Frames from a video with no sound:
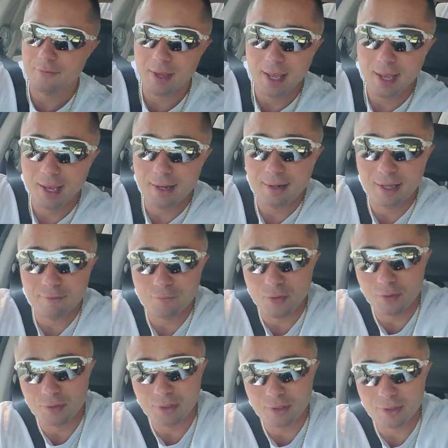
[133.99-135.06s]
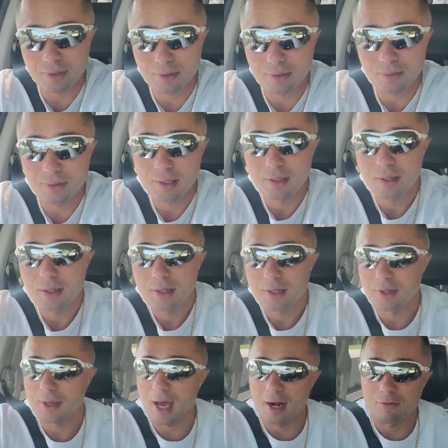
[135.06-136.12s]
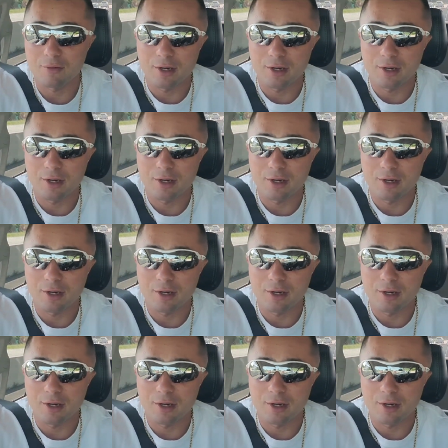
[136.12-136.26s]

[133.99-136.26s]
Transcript: And if you do, you got to